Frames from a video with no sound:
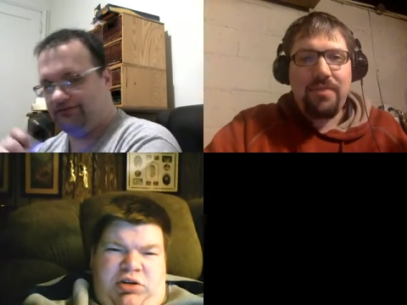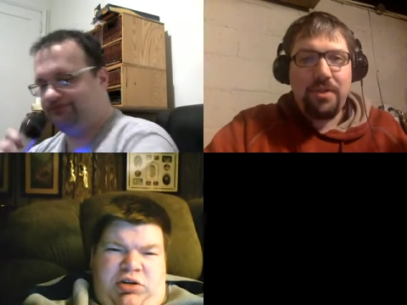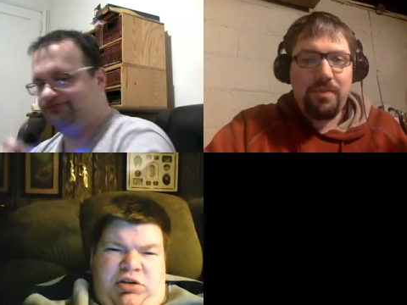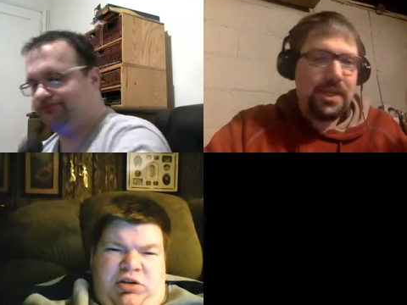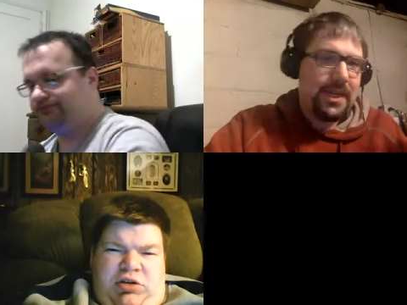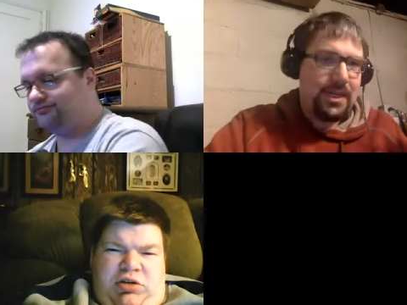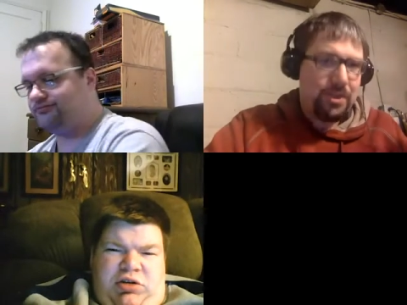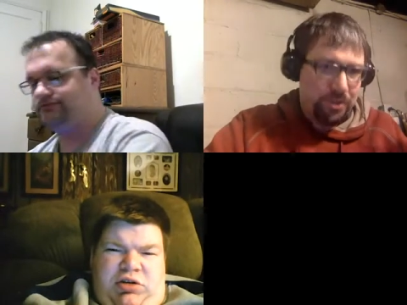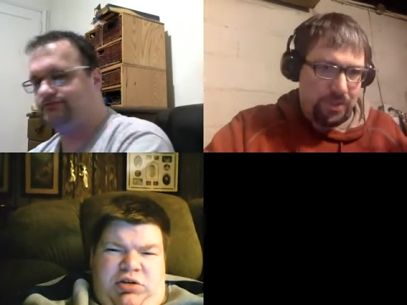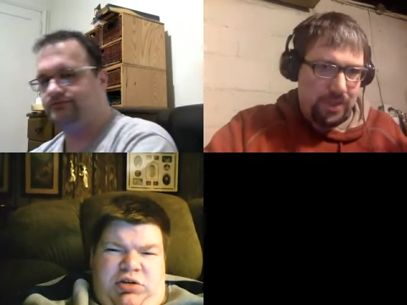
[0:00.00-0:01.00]
Speaker 1: something
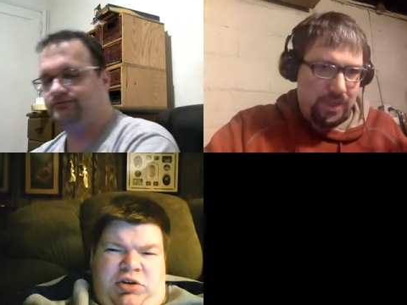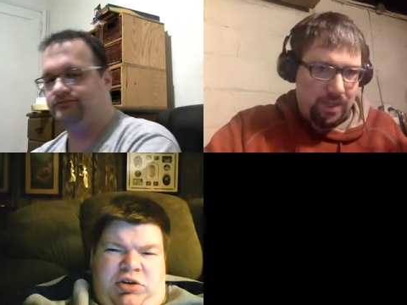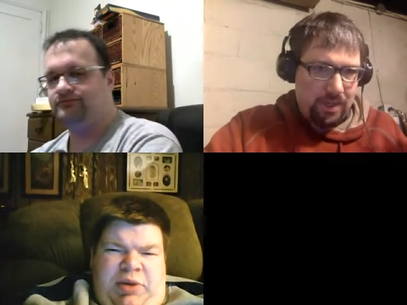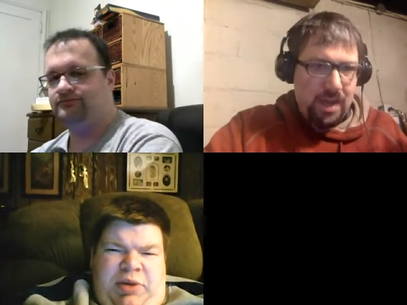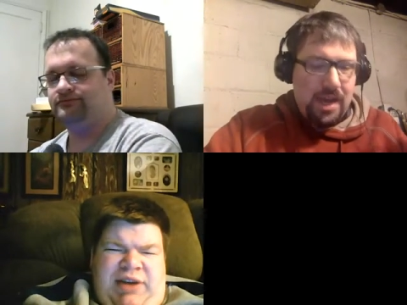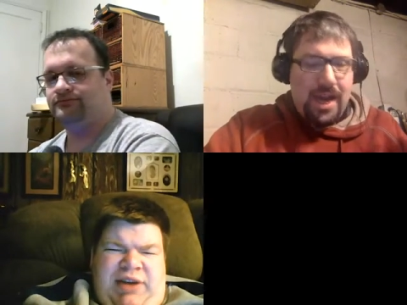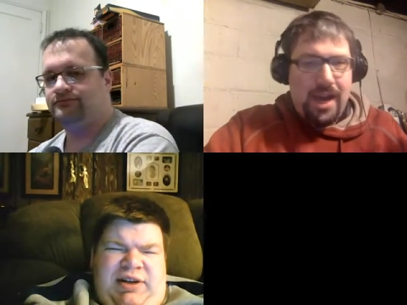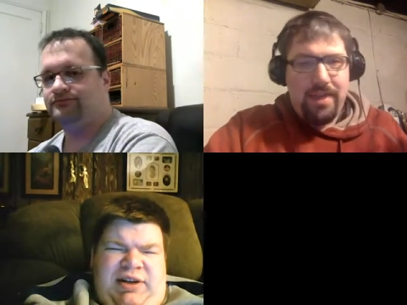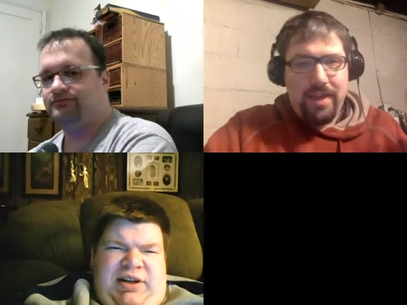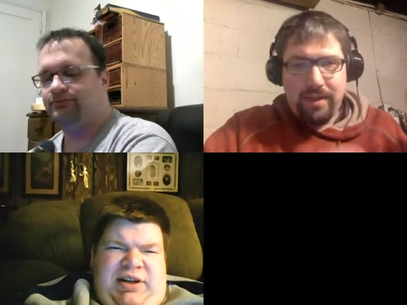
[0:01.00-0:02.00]
interesting. Okay. I
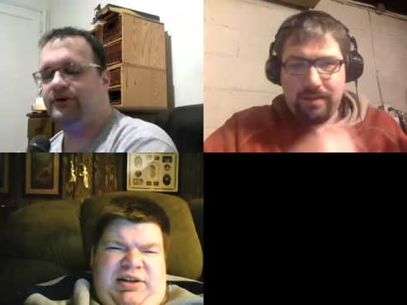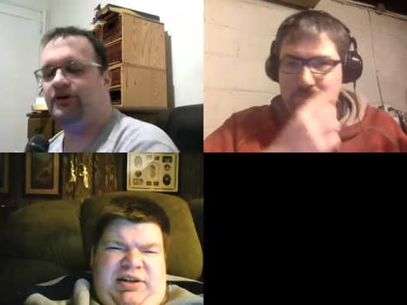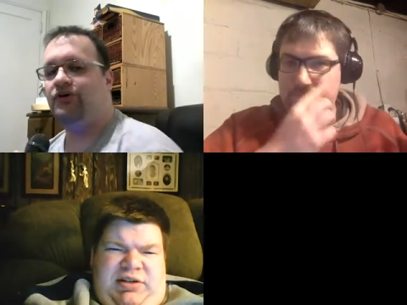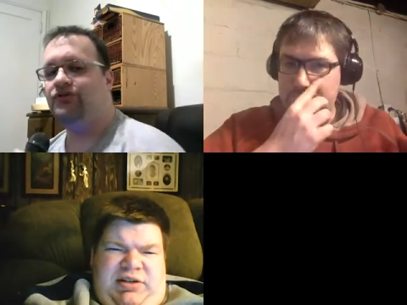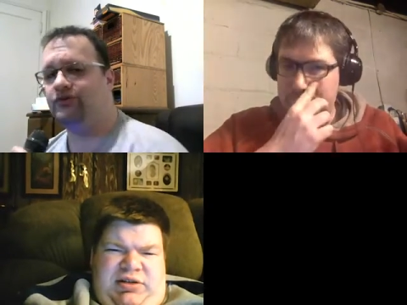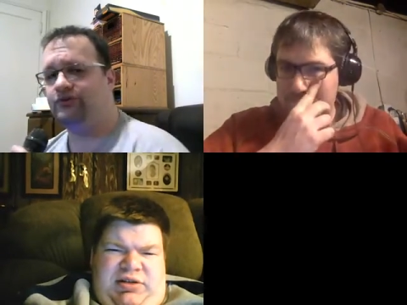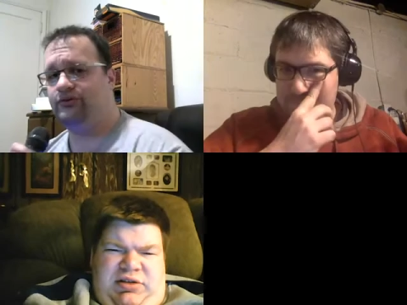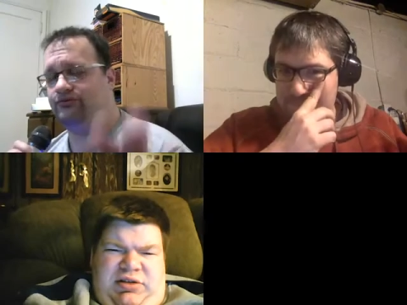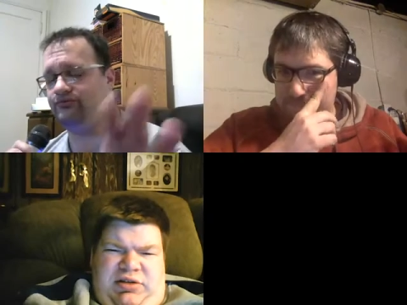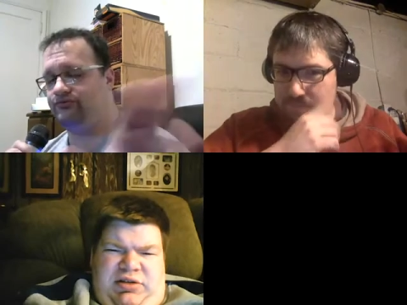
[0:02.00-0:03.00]
think,
Speaker 2: but also
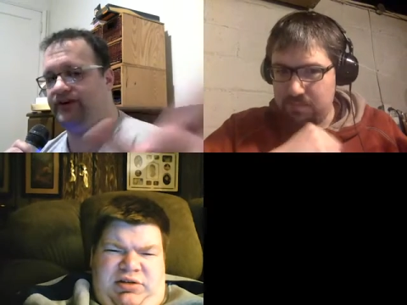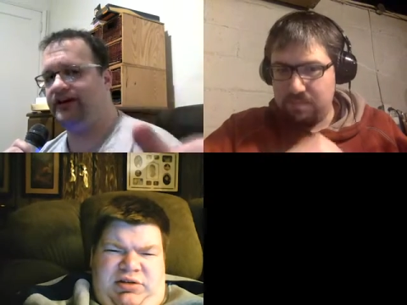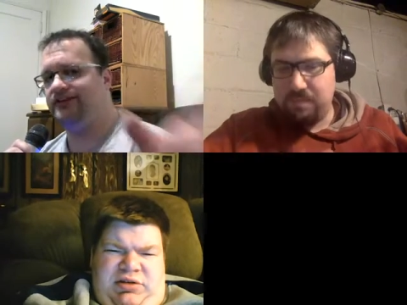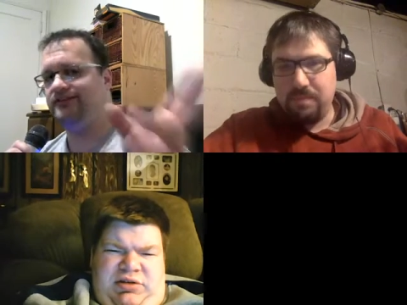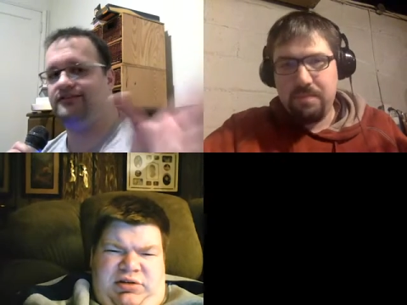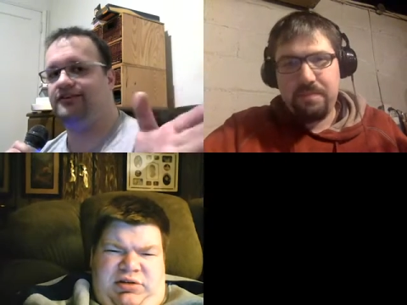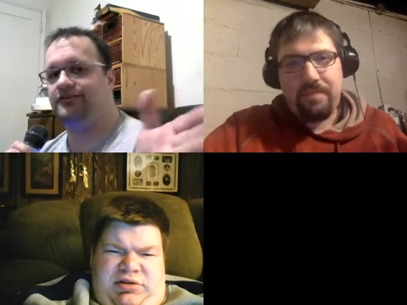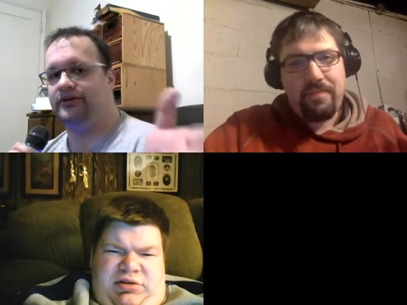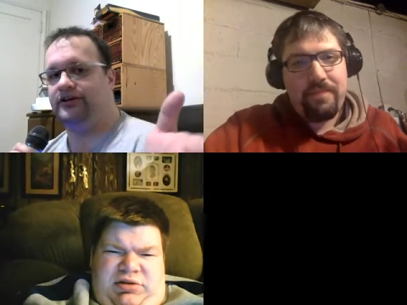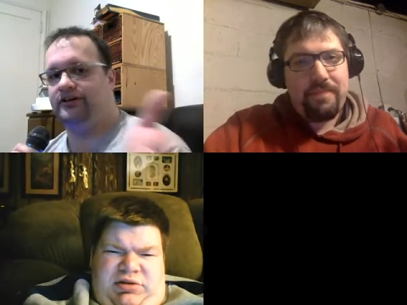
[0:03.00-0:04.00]
the fans need to
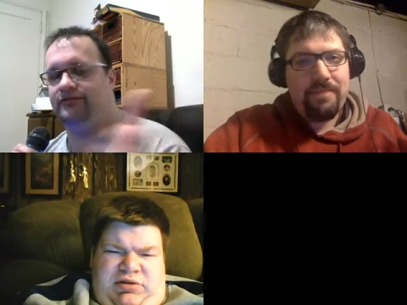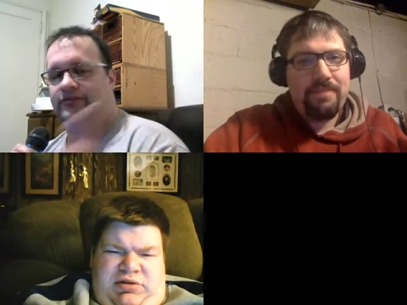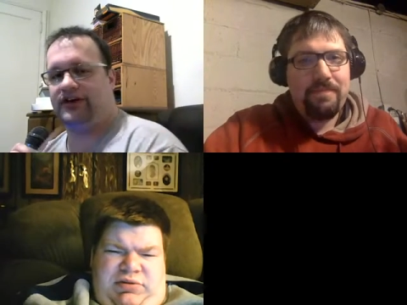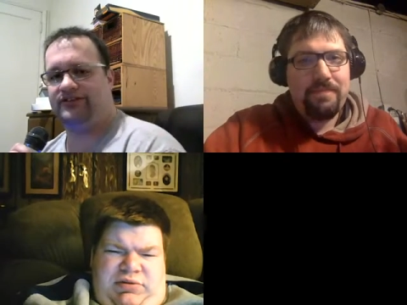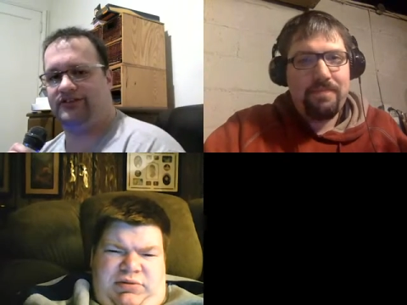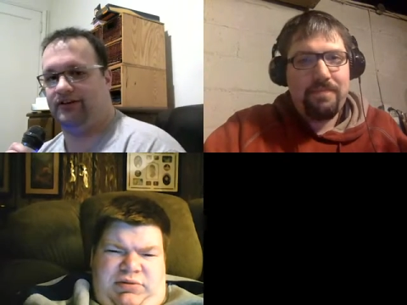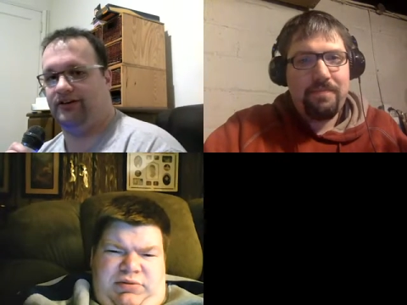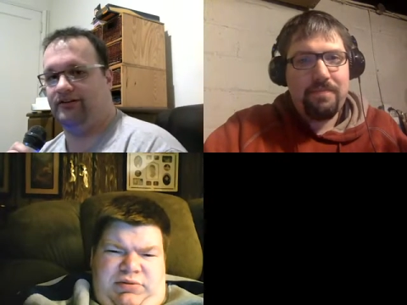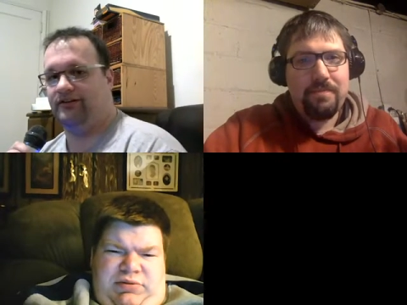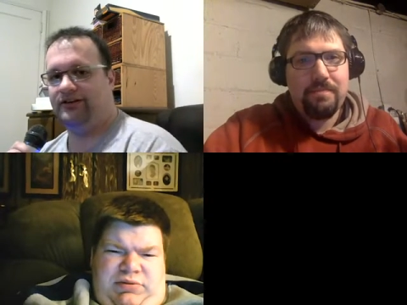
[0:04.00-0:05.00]
be invested
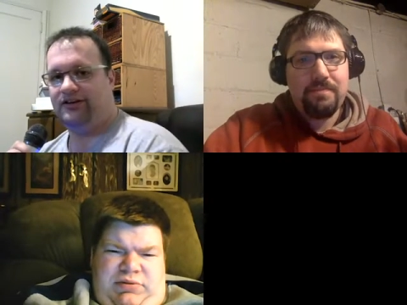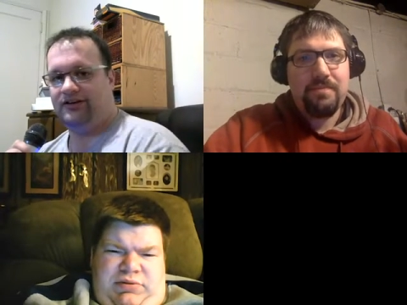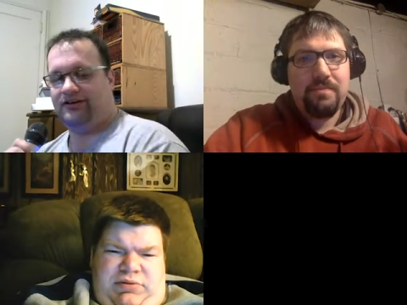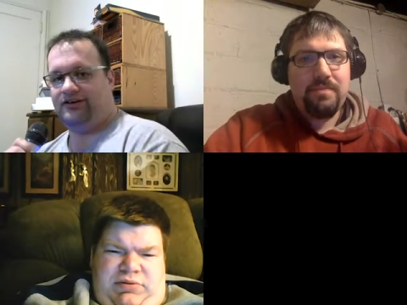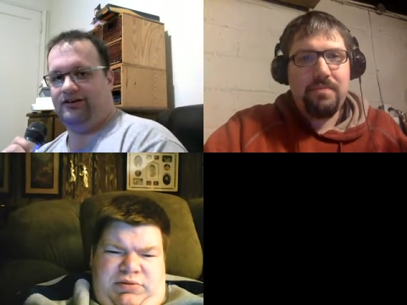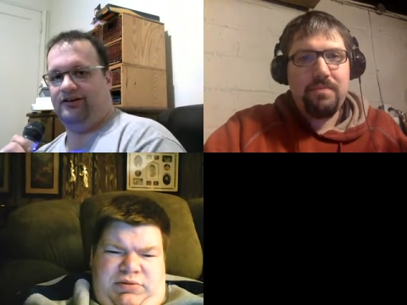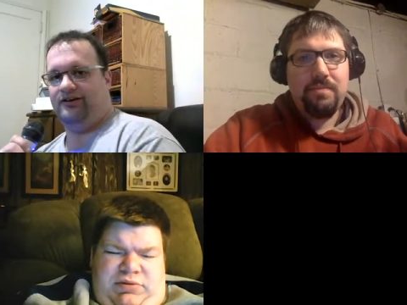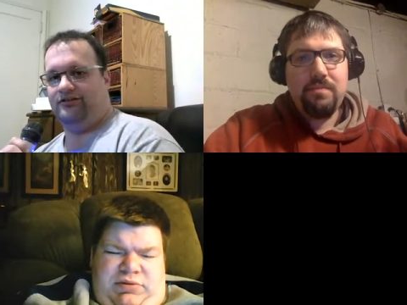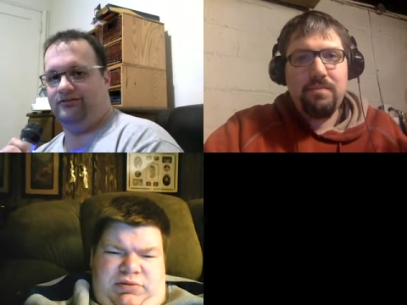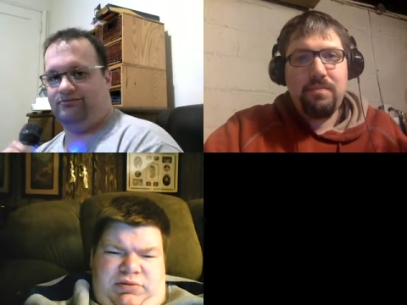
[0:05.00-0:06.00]
in
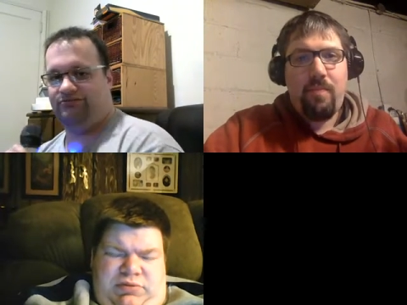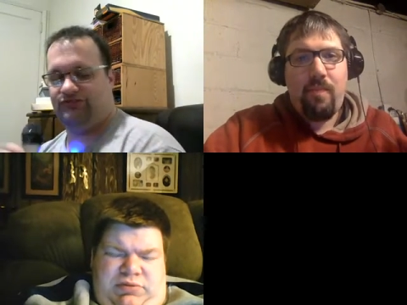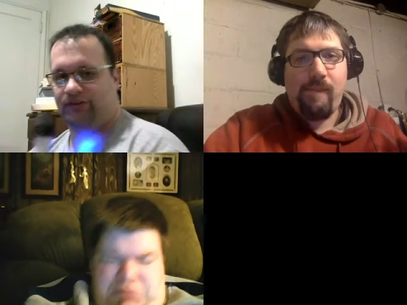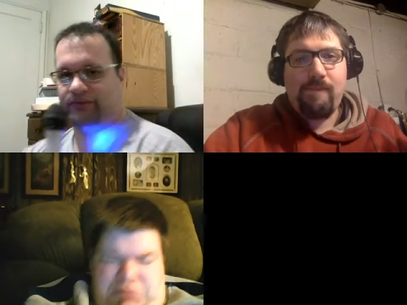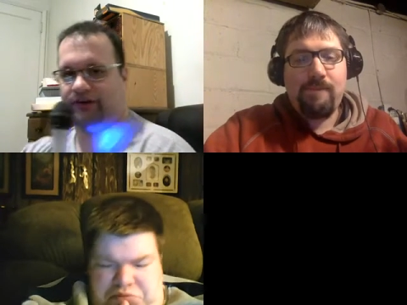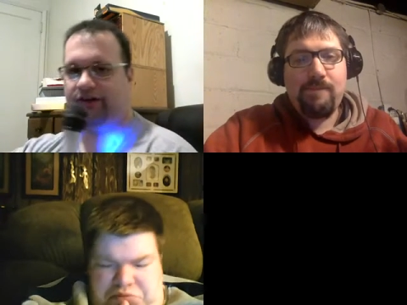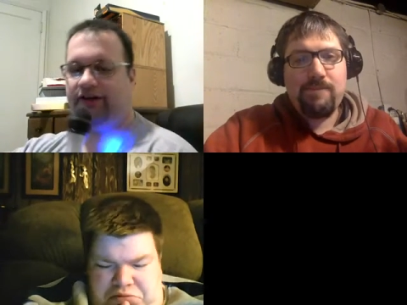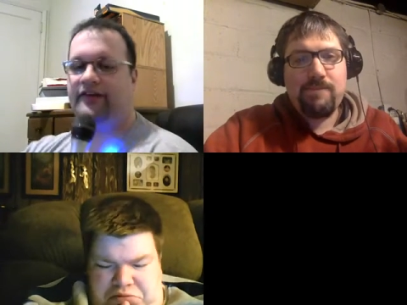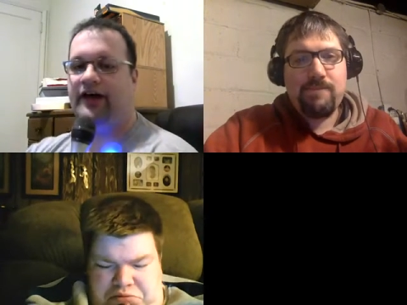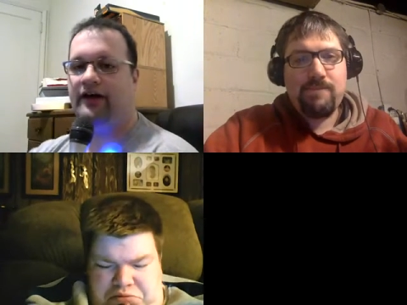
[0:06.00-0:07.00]
in something
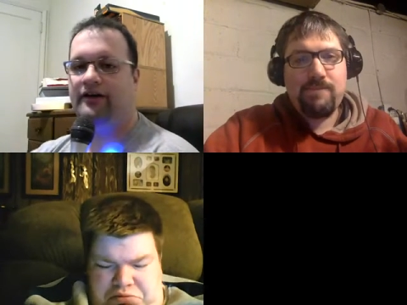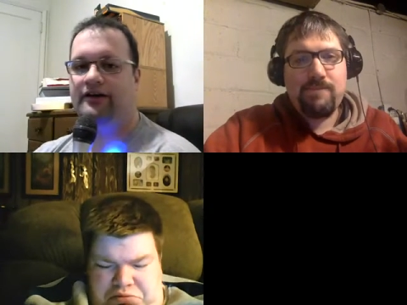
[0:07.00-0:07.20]
like that,